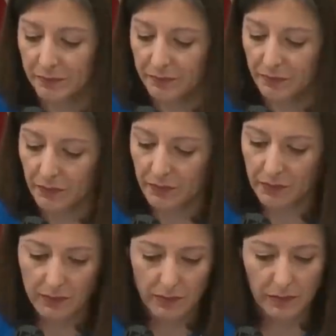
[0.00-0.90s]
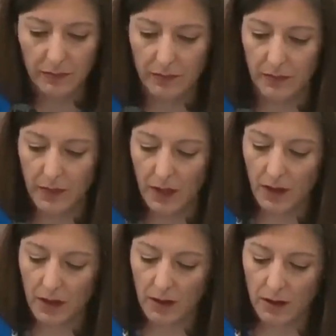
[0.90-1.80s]

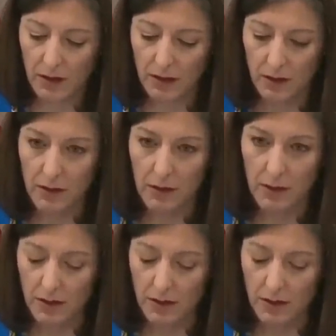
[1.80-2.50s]
(no one is talking)